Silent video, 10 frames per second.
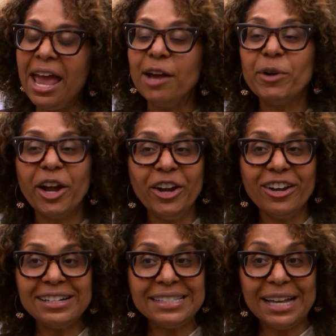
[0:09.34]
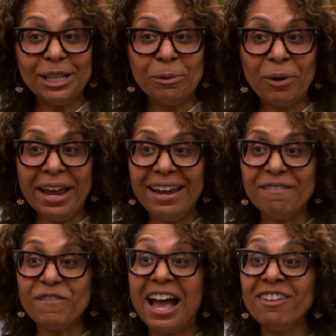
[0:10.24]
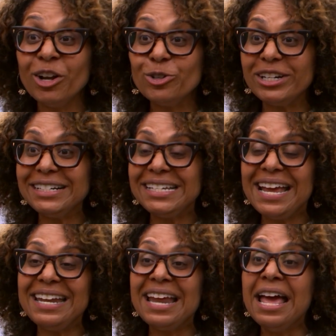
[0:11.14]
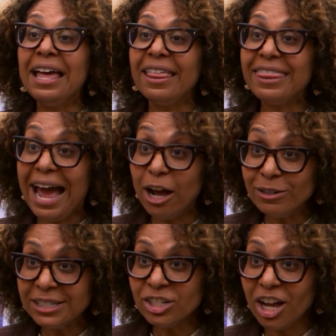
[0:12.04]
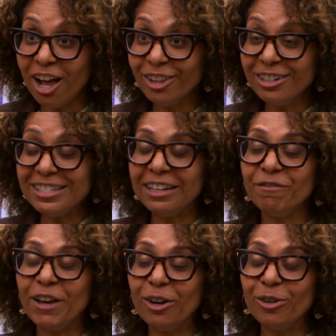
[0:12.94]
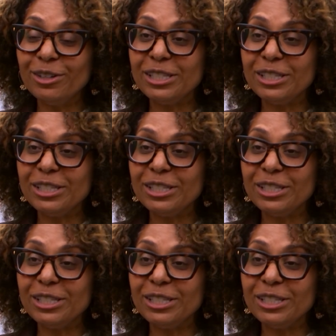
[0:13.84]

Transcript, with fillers: and we are here to celebrate $510,000 in federal